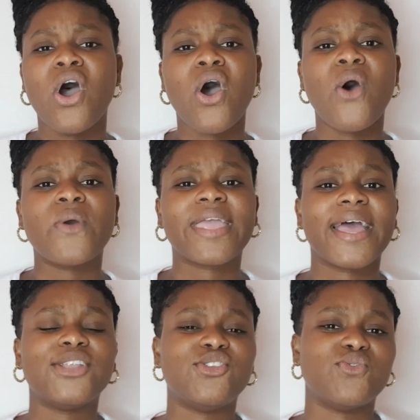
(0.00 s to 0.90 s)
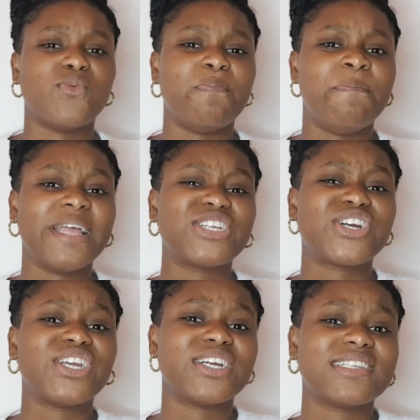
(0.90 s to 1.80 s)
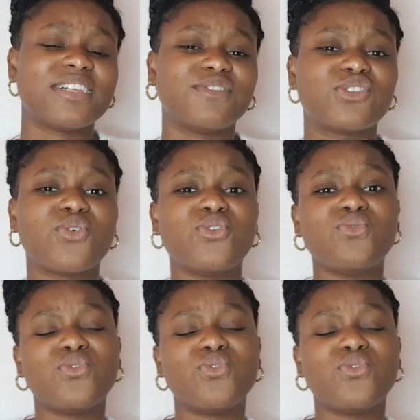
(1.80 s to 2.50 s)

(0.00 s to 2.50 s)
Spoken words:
How can you better yourself so you